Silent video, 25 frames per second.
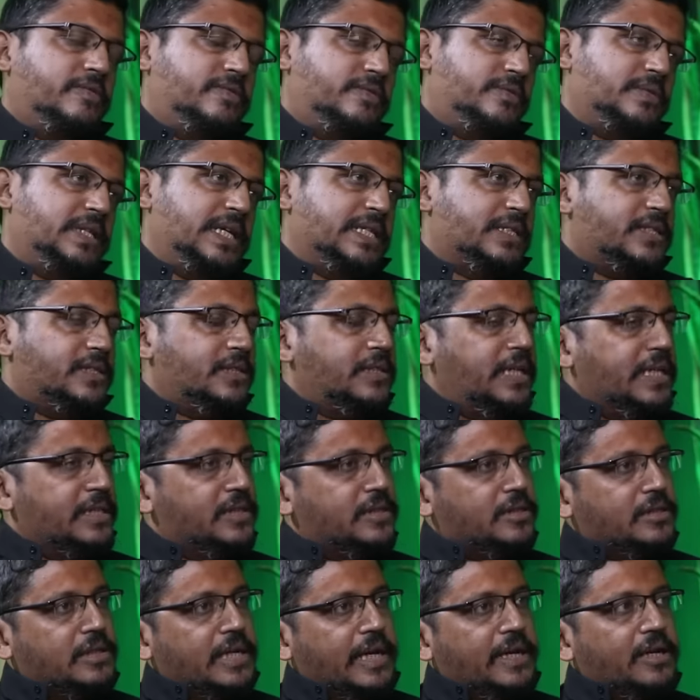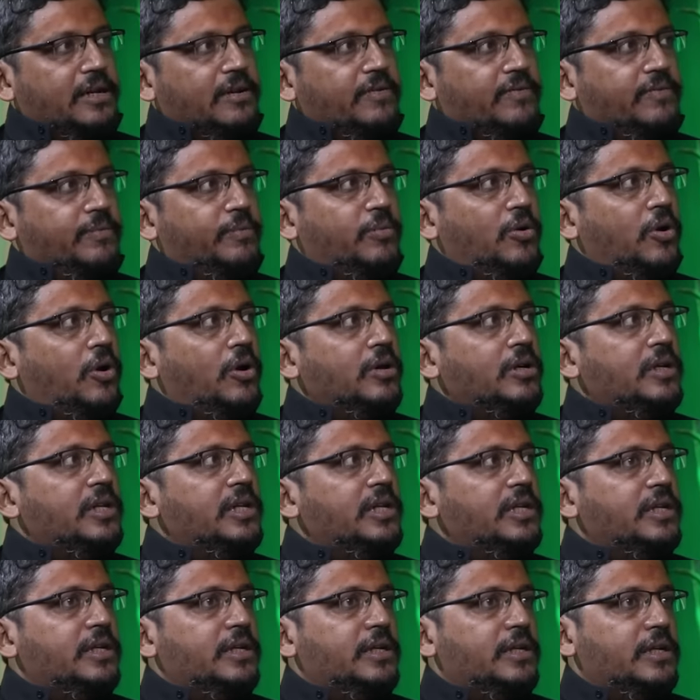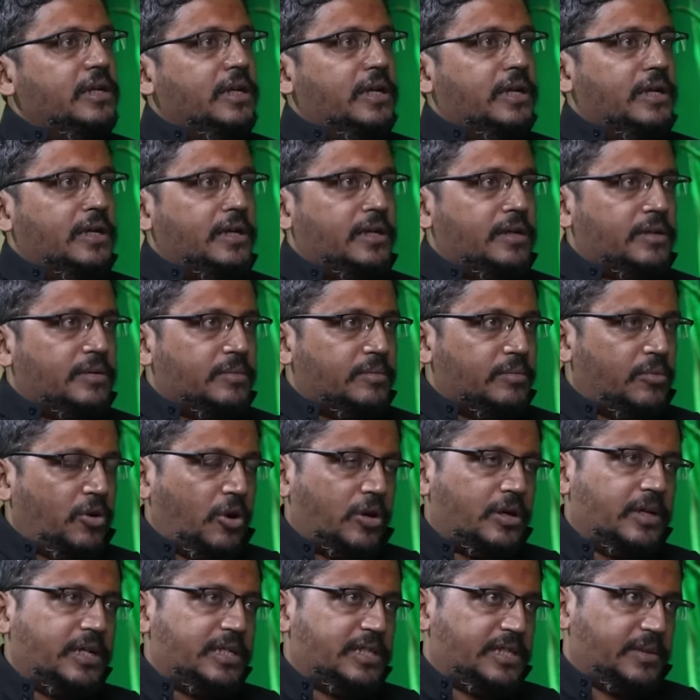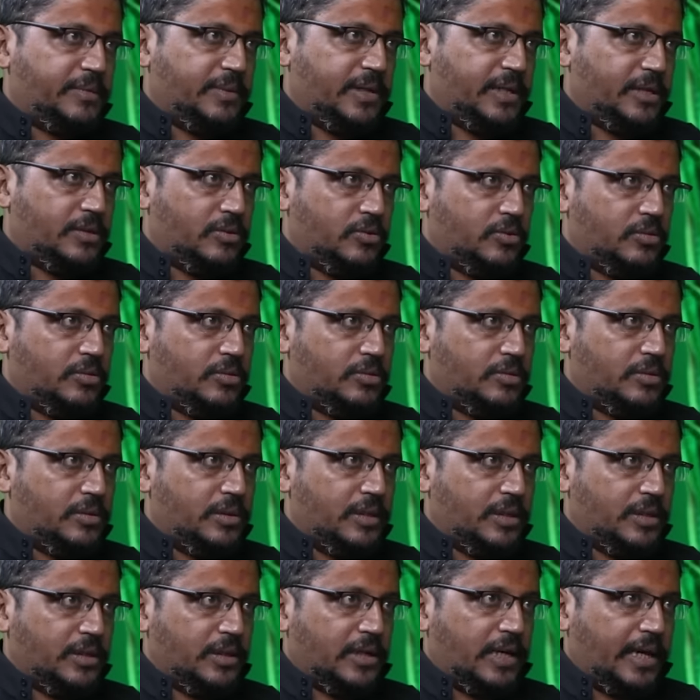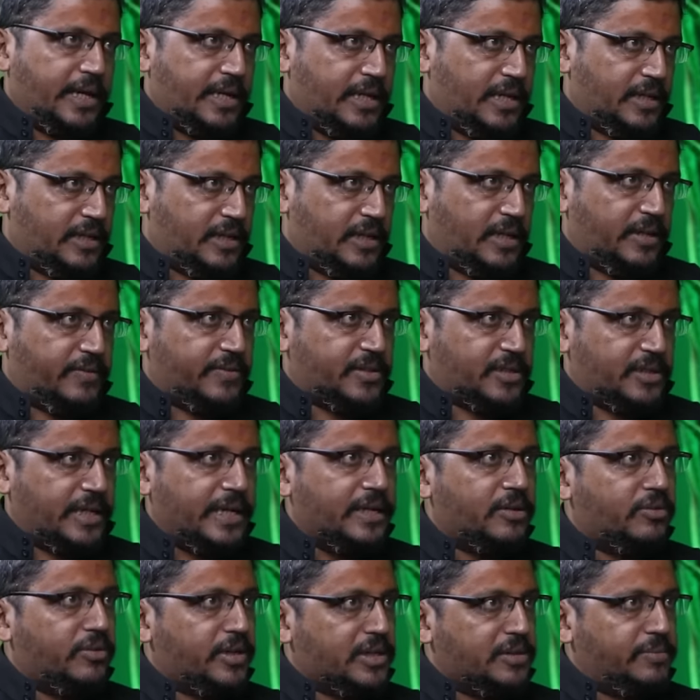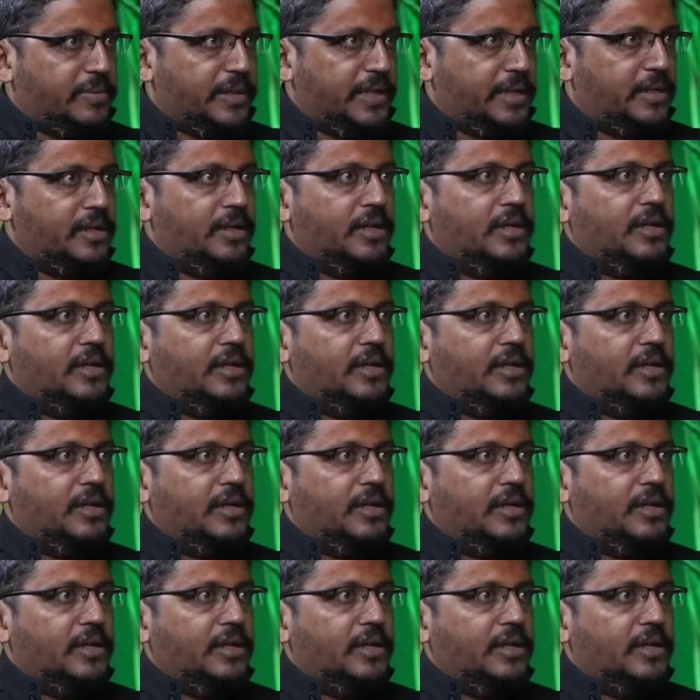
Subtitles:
Sort of. That's kind of broadly similar to the idea that I was trying to explain.